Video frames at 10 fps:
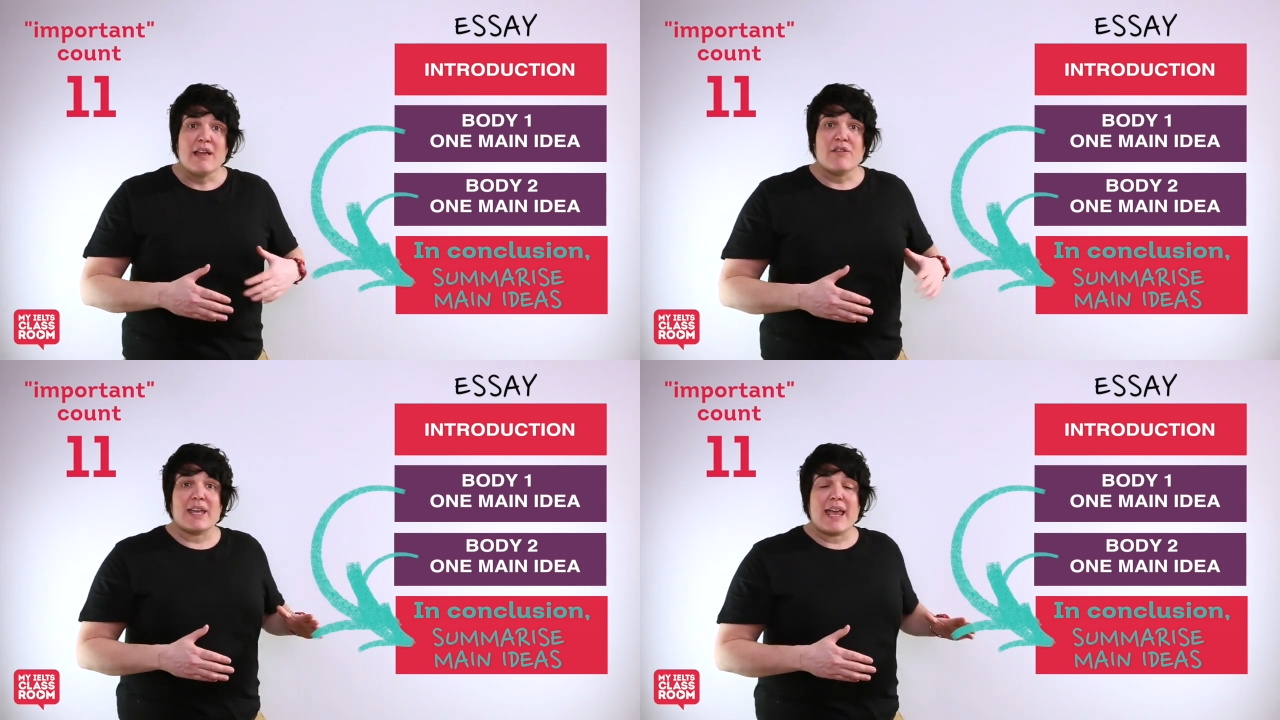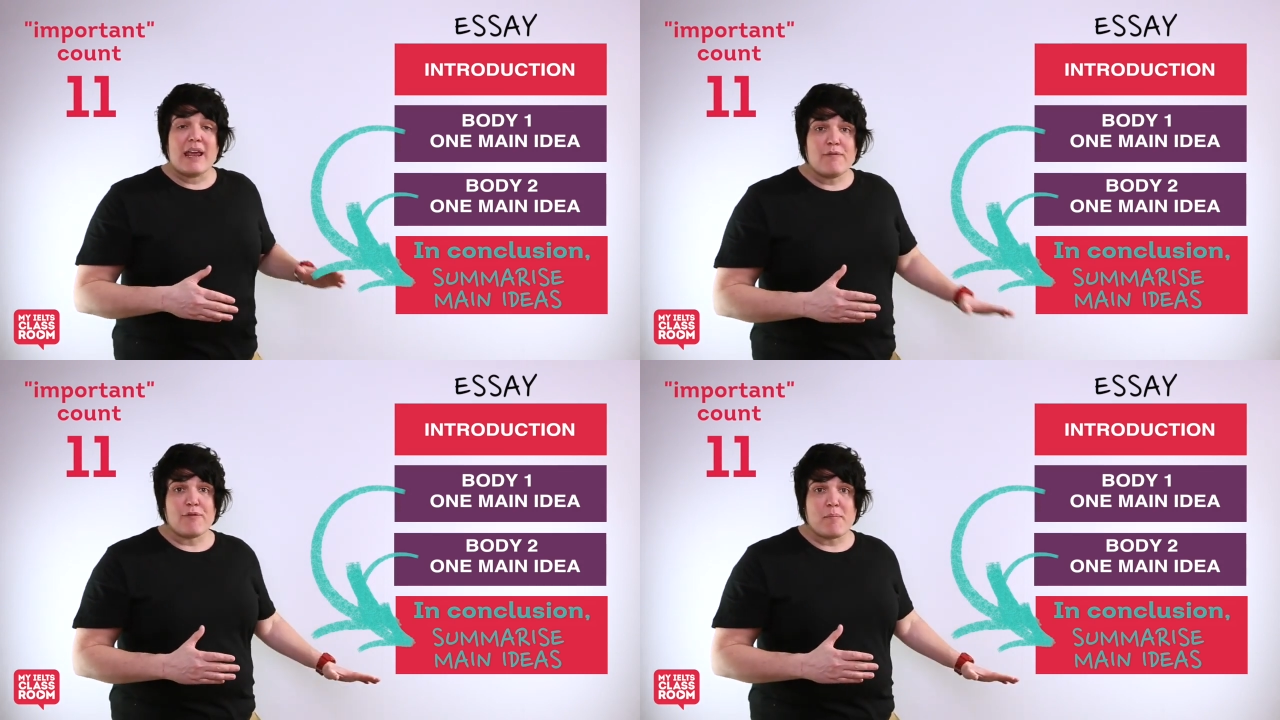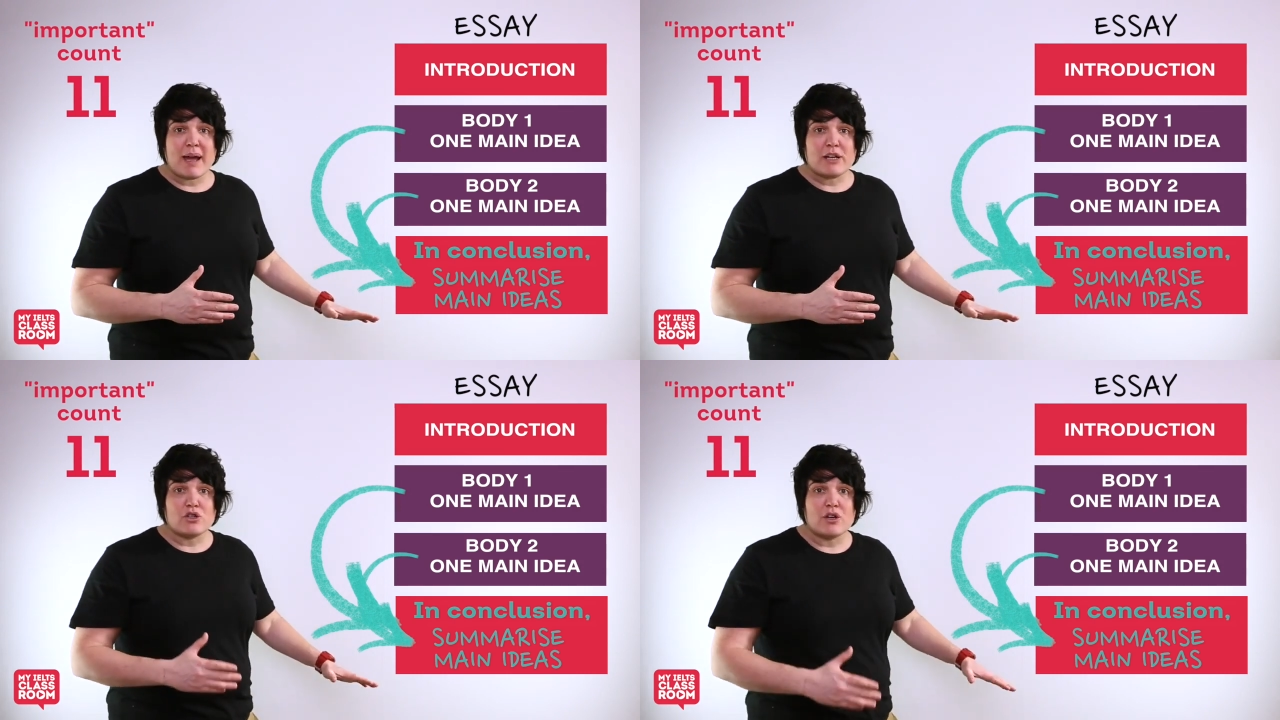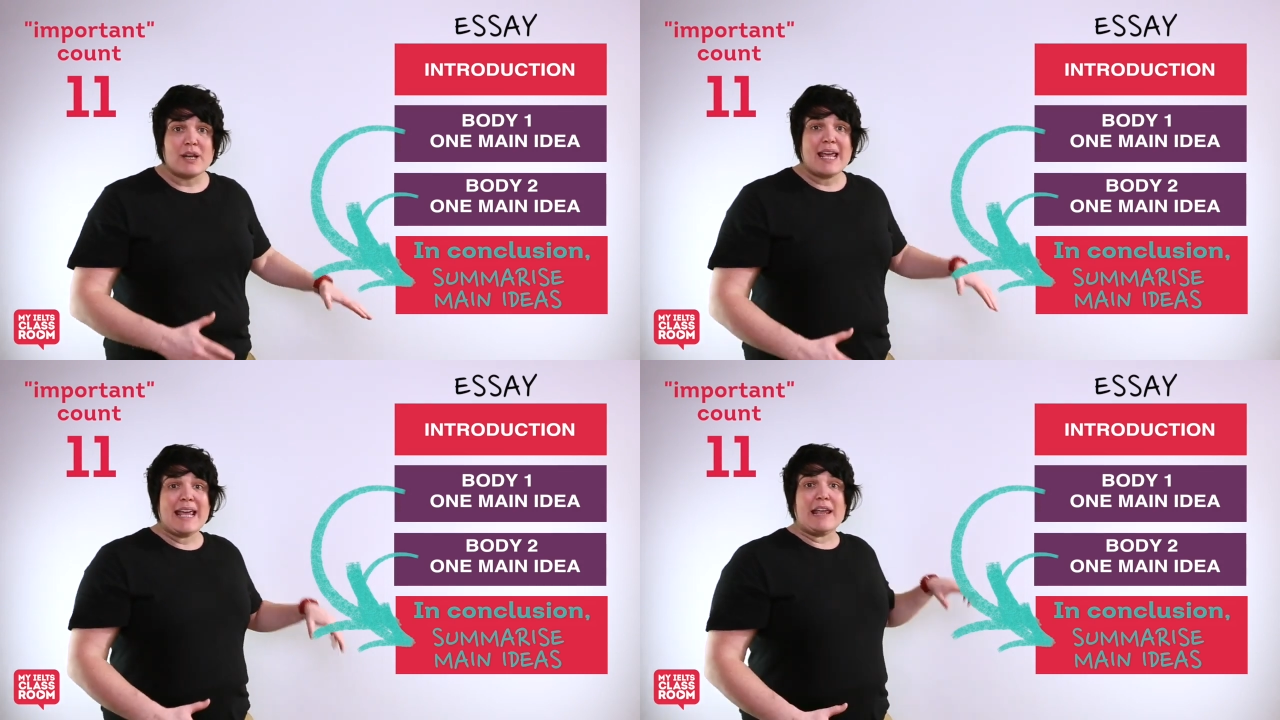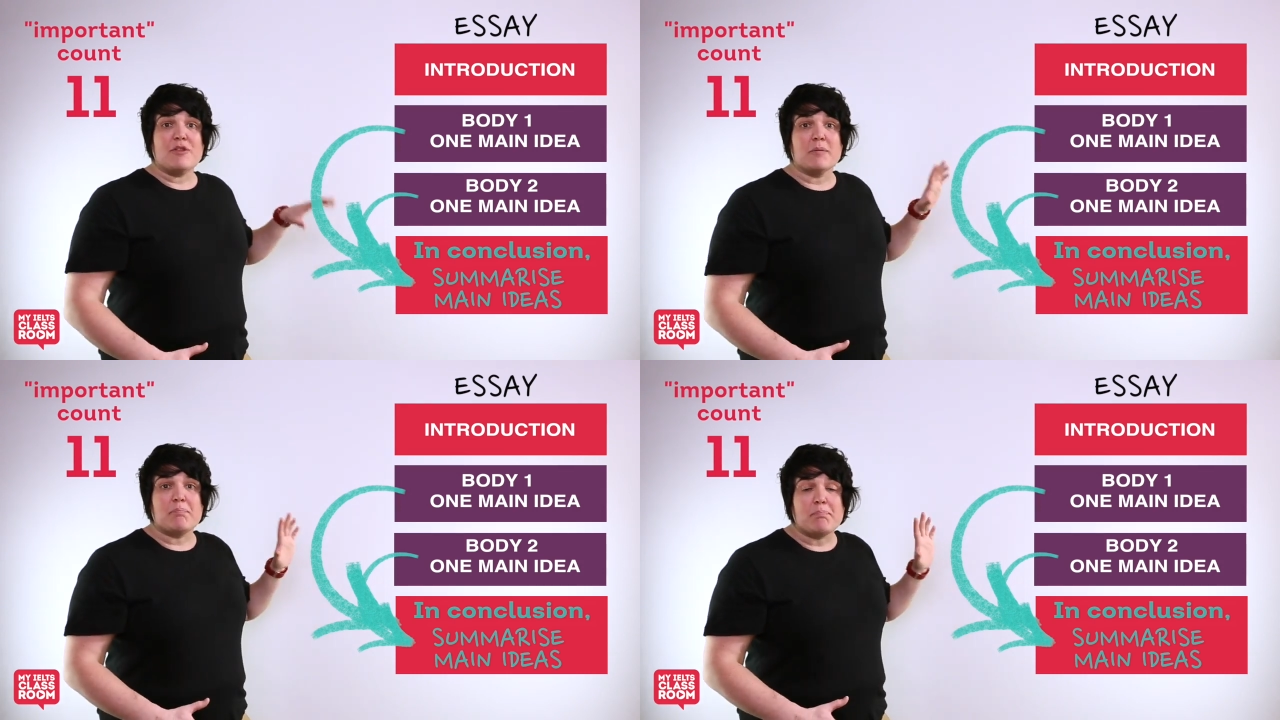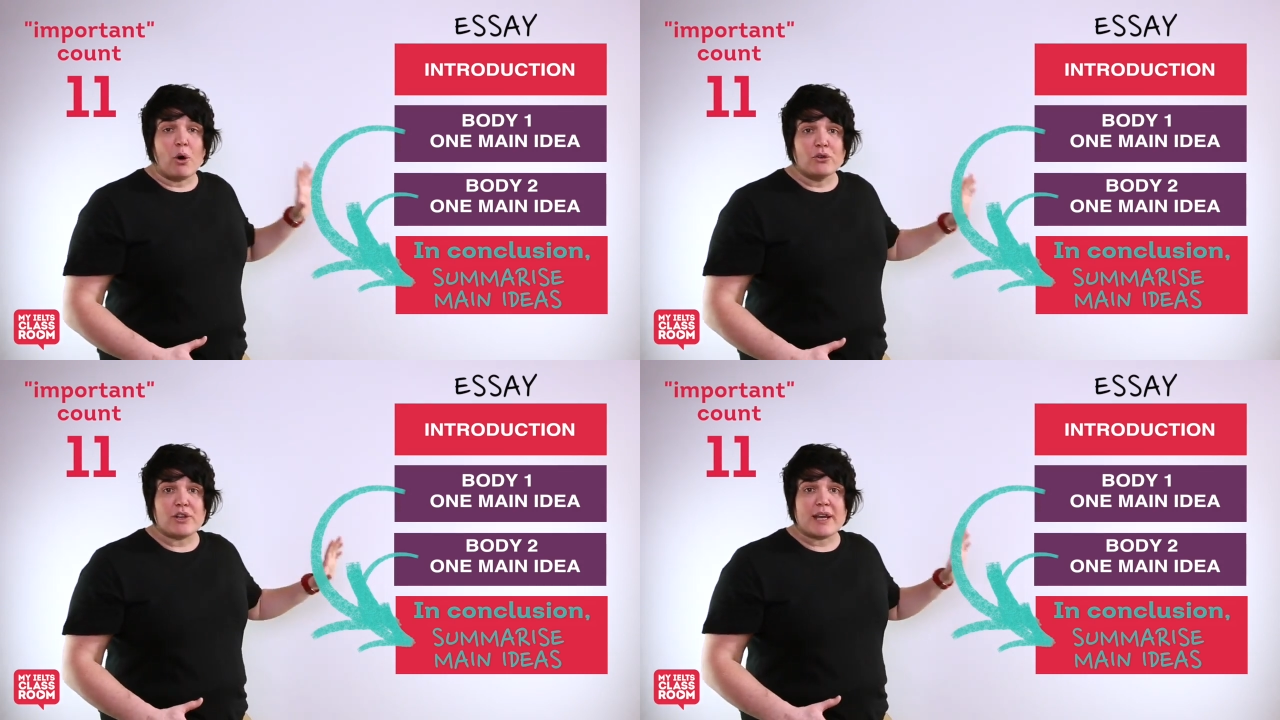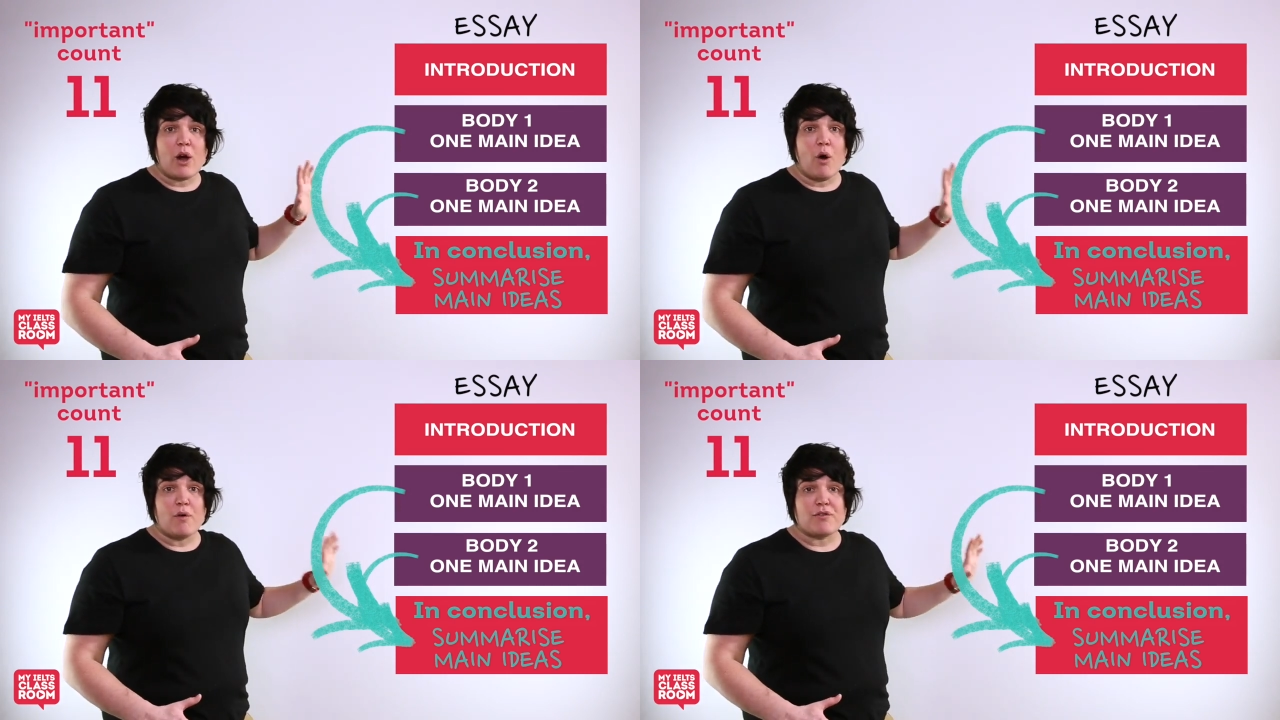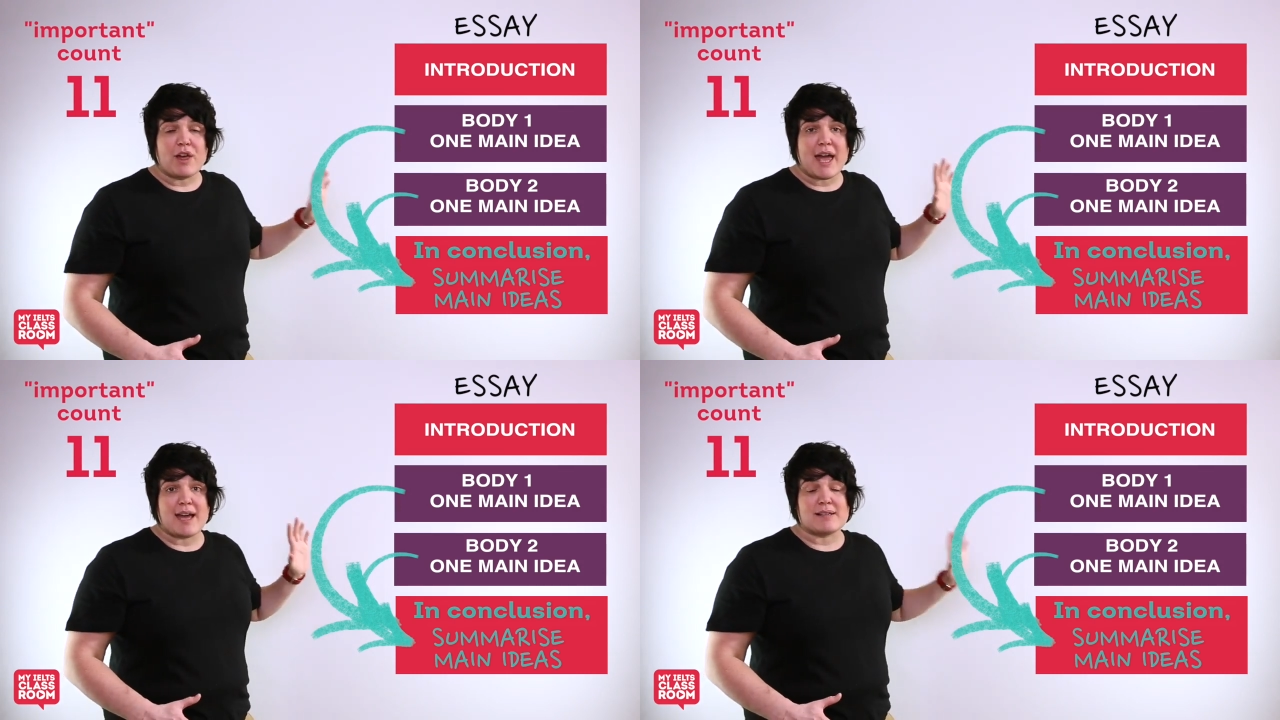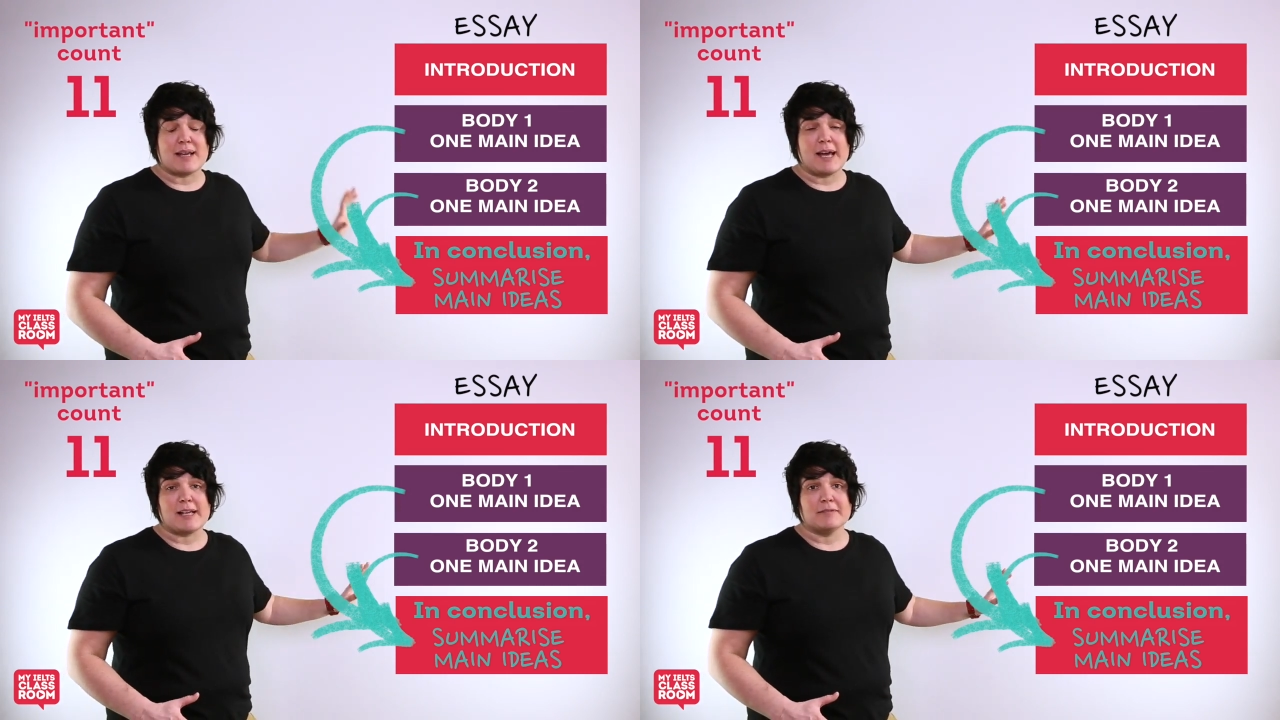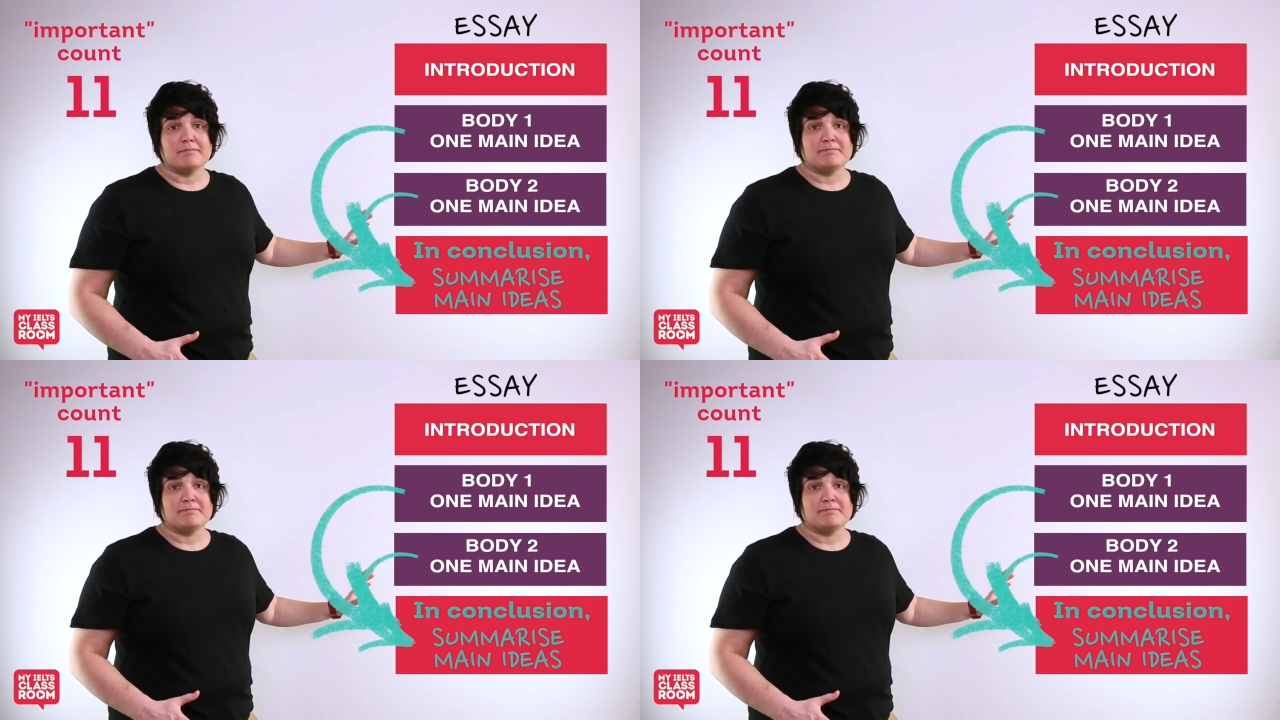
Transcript: the information in the body of the essay.